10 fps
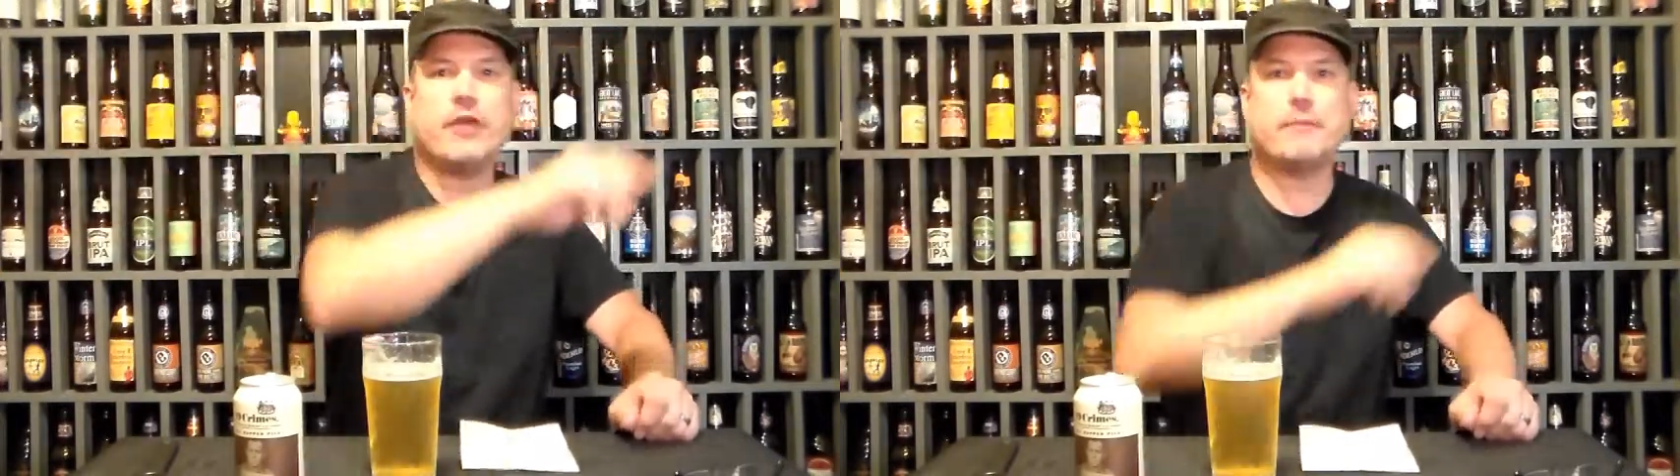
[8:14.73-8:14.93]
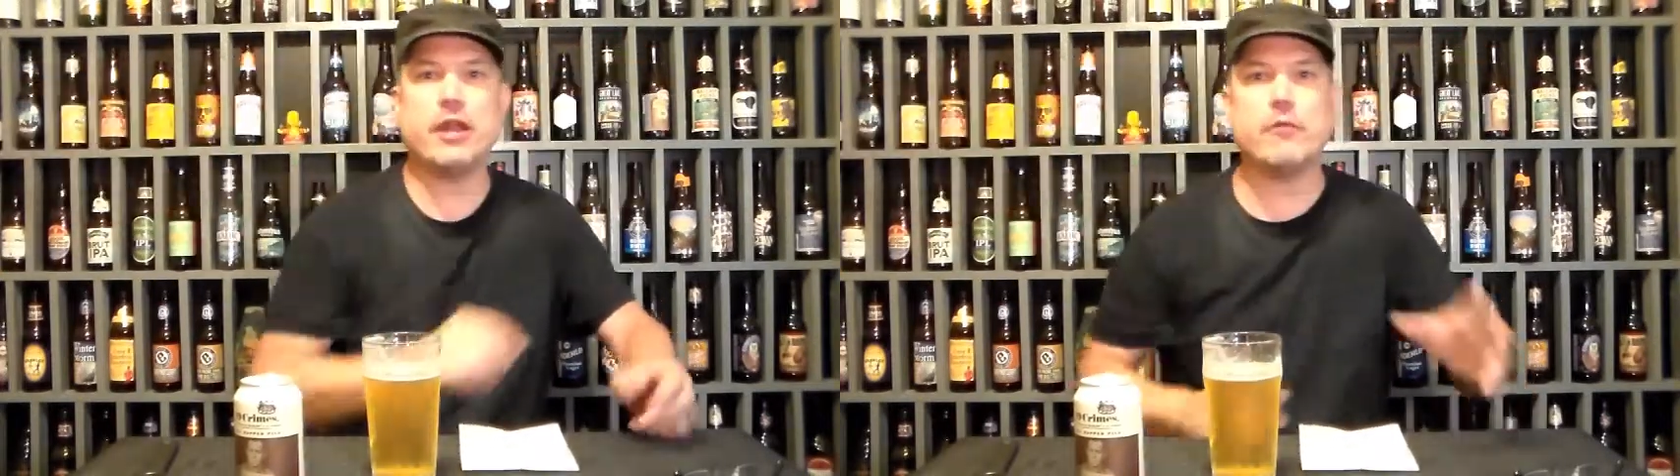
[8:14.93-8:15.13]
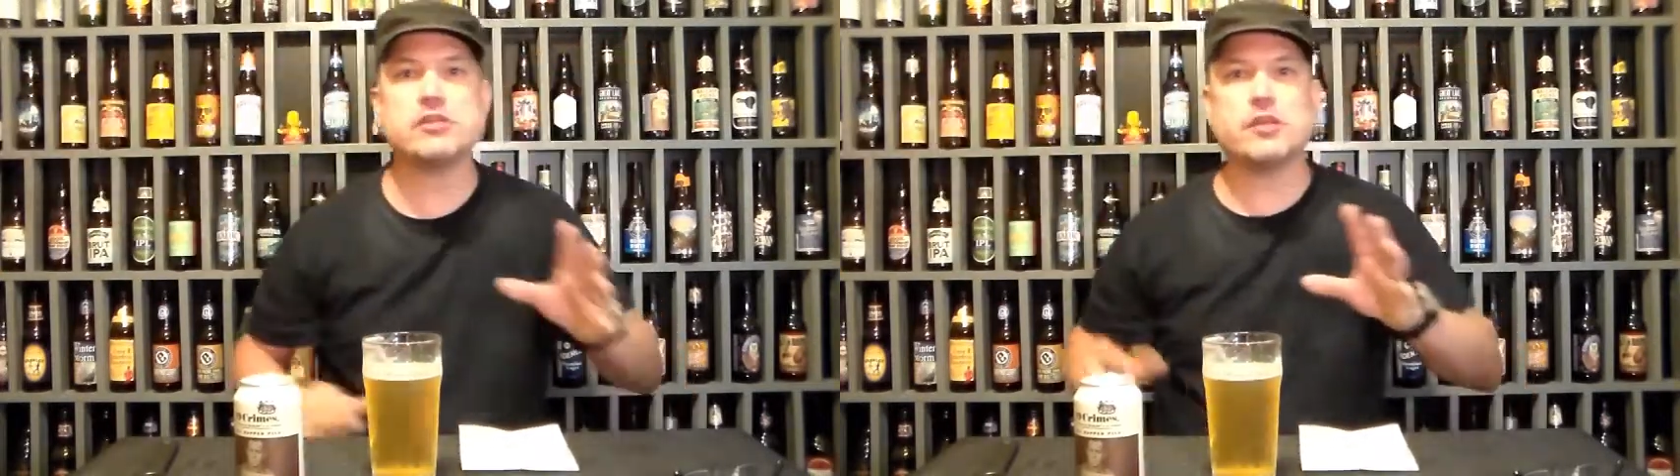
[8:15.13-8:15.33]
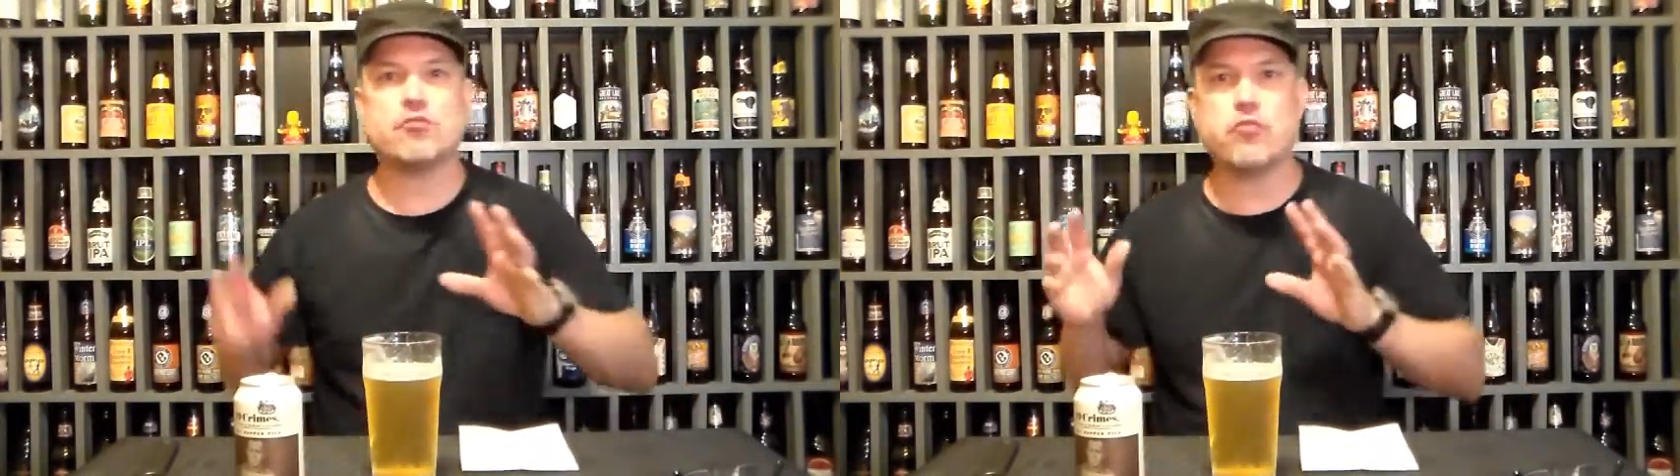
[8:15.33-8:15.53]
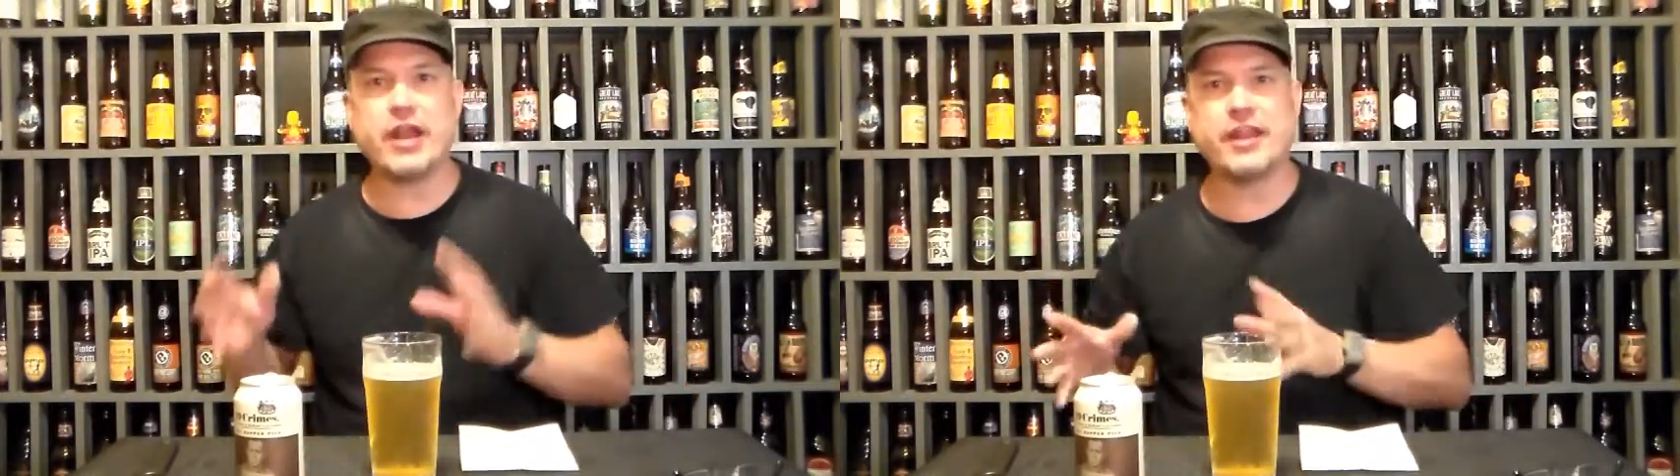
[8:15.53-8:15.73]
I mean, it
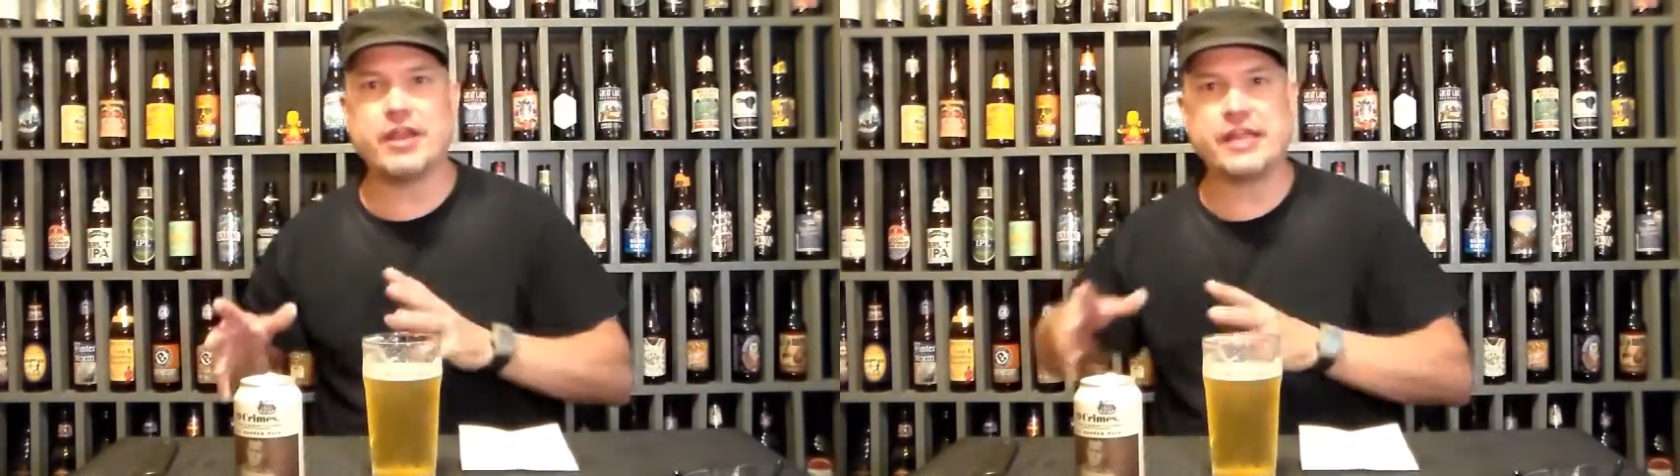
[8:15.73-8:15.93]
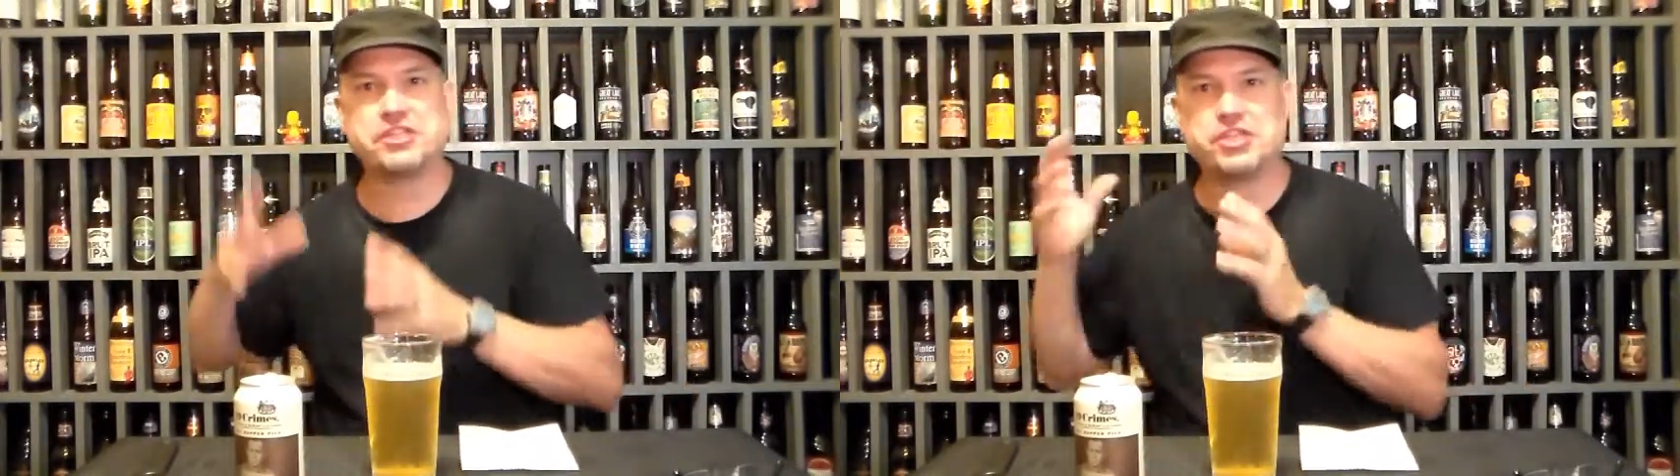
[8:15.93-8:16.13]
wasn't running like